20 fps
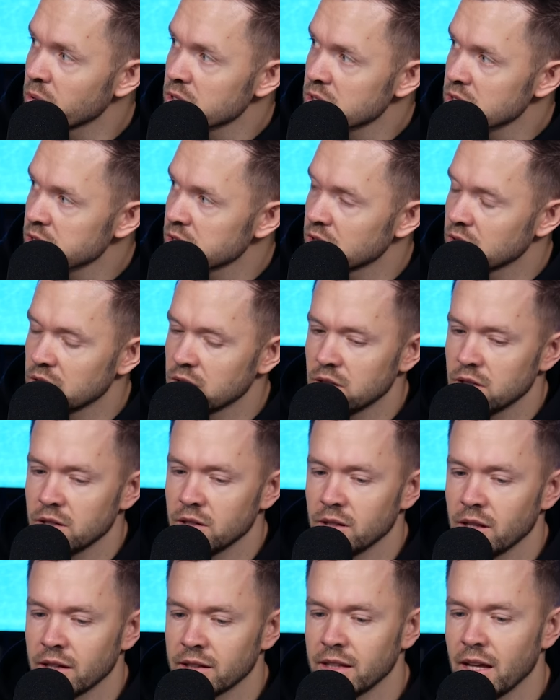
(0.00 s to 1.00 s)
Examples
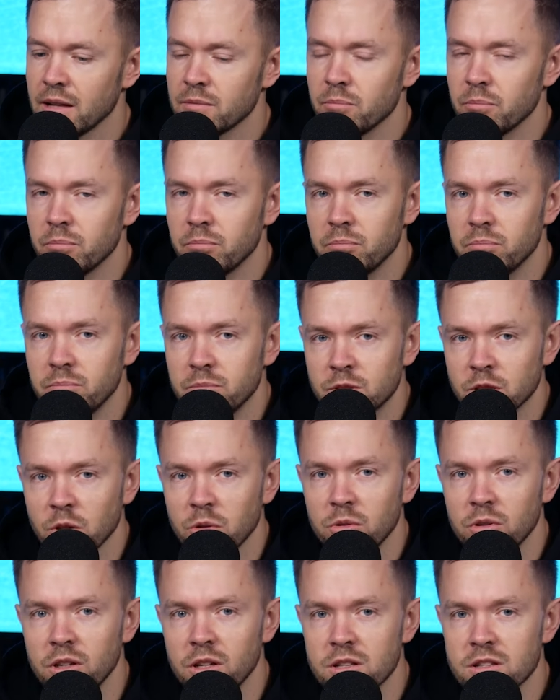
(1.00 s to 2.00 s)
like that.
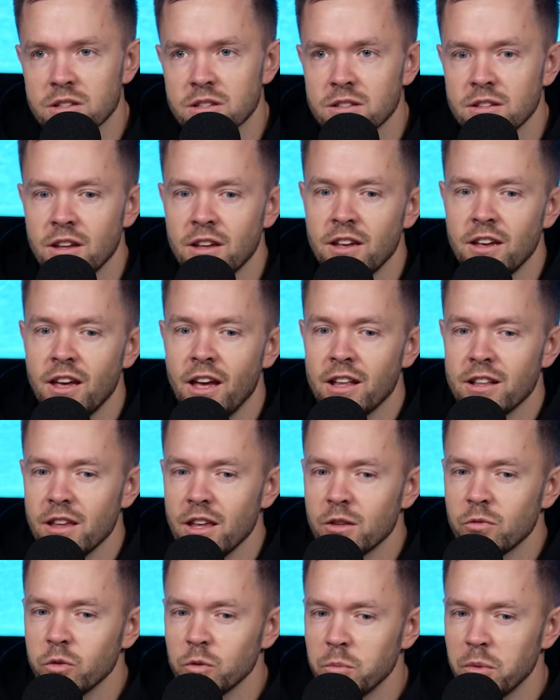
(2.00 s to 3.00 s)
So
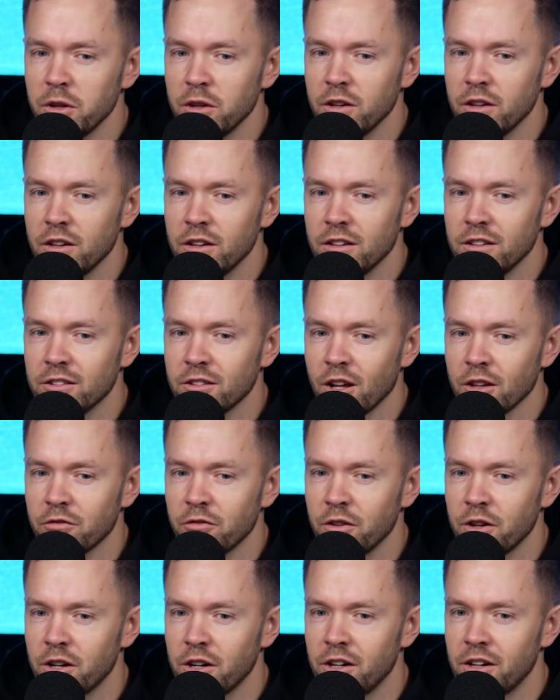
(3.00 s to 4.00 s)
it would be not
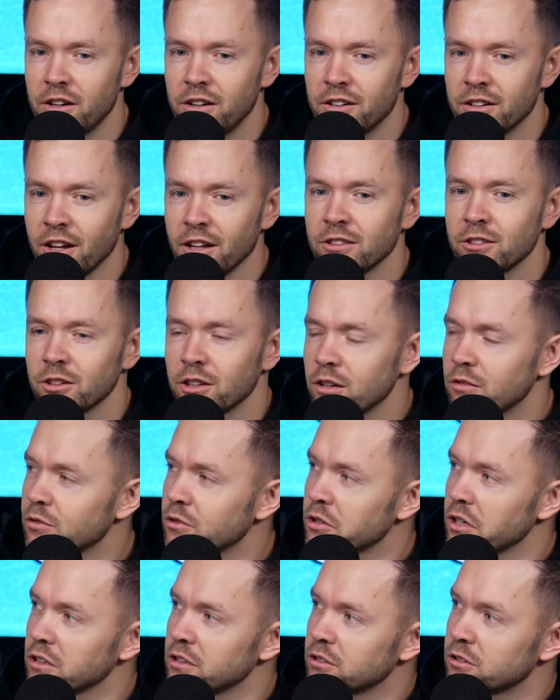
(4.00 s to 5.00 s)
fair not to give
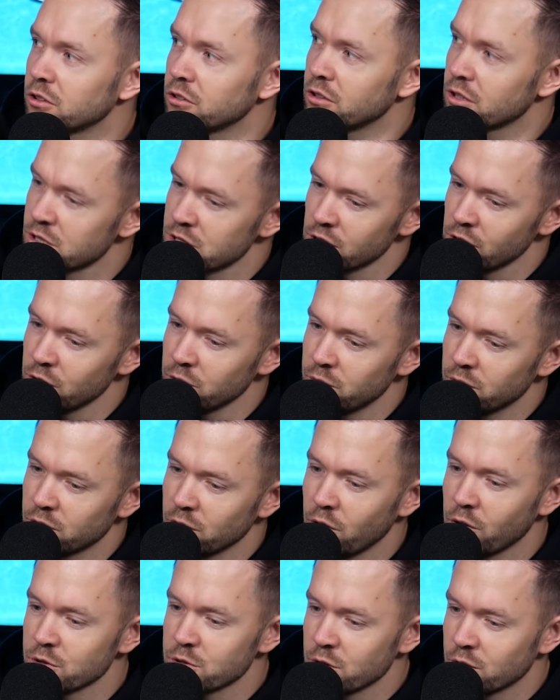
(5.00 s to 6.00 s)
credit to Iisalo, but
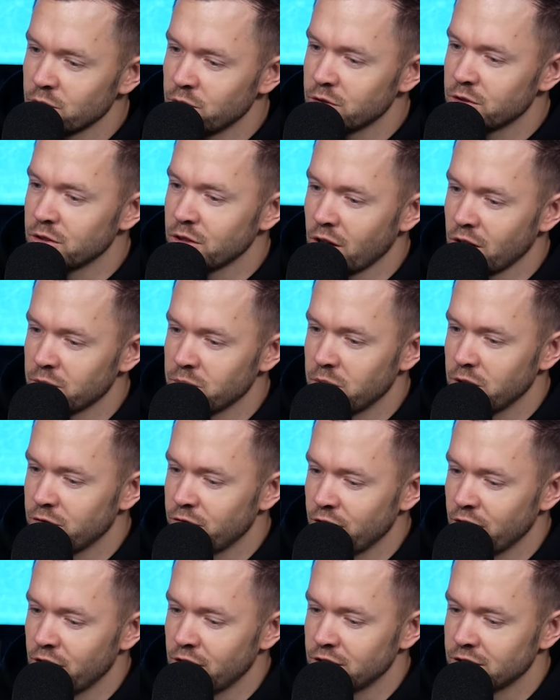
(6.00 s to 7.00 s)
also it would not be
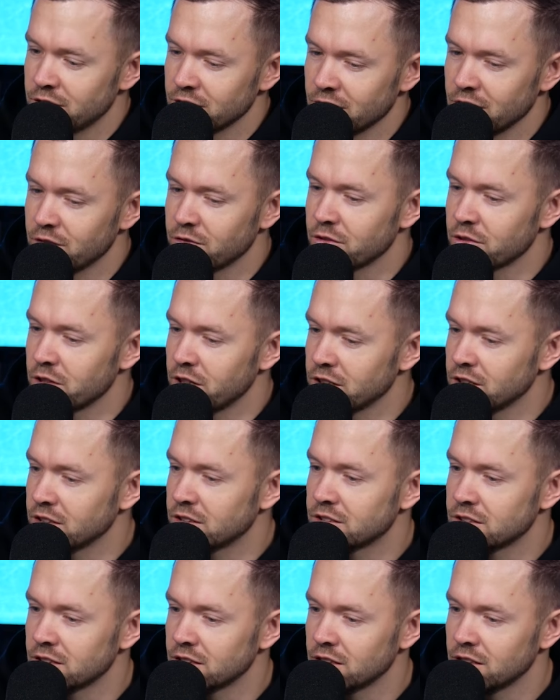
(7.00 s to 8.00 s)
fair to give
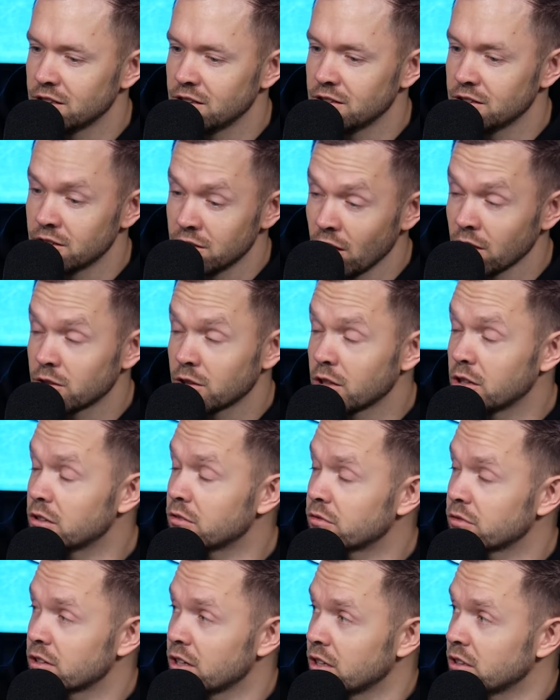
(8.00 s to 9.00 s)
credit to
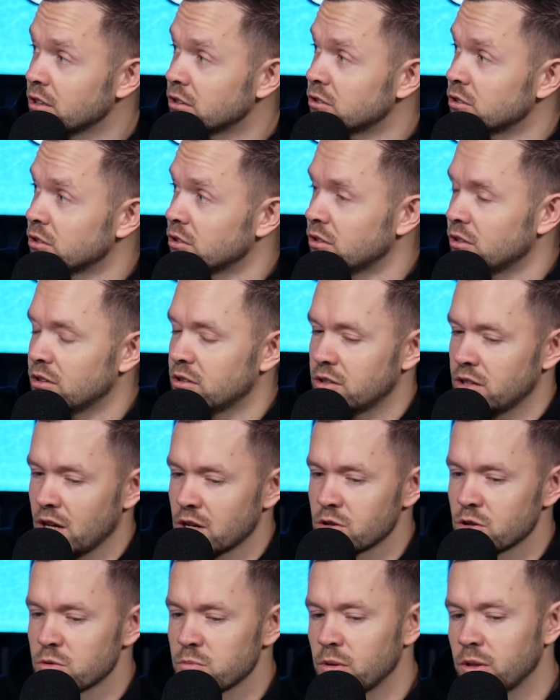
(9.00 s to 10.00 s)

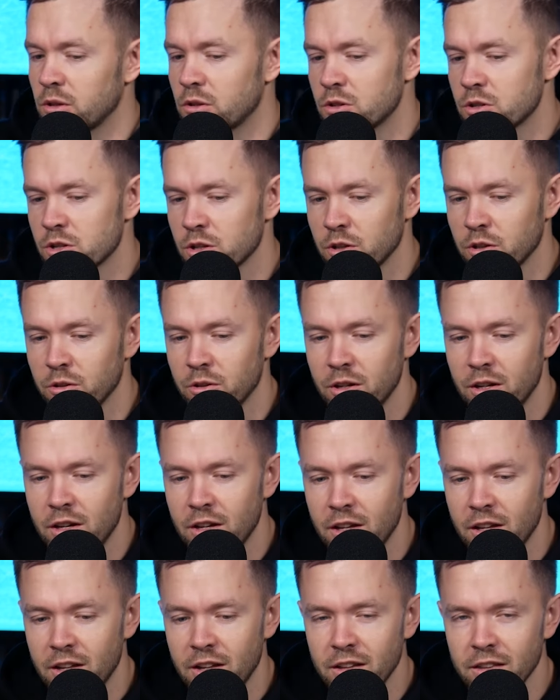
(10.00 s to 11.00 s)
Tiago Splitter. So
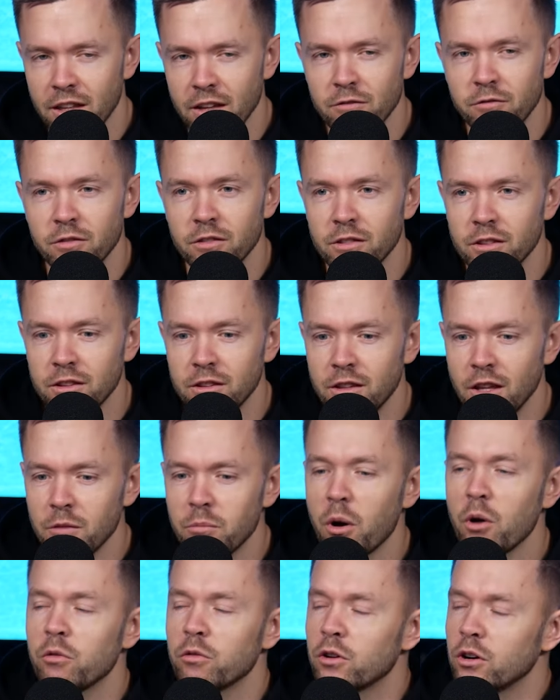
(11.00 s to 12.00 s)
they
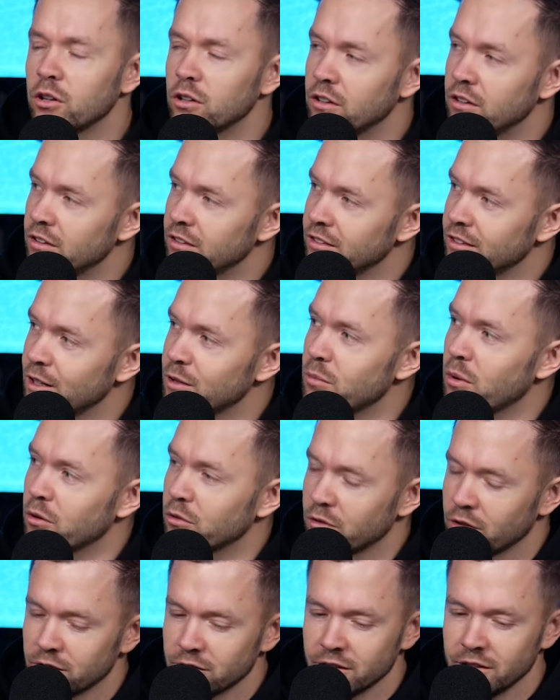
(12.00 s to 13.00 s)
both good. They're
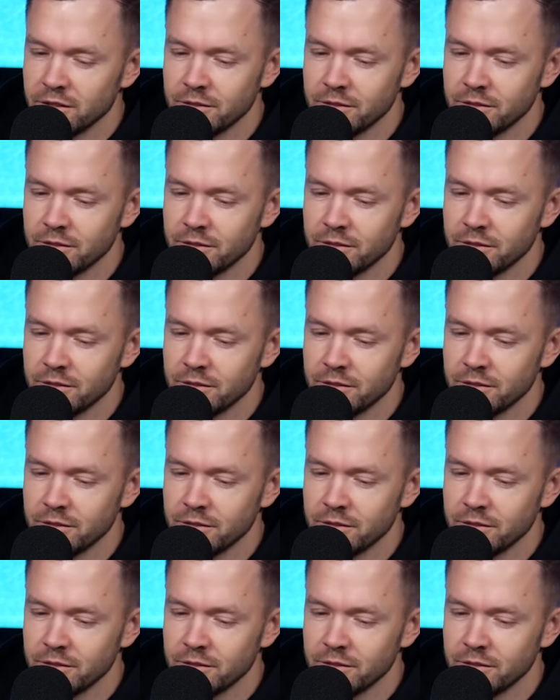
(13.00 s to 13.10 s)
both good.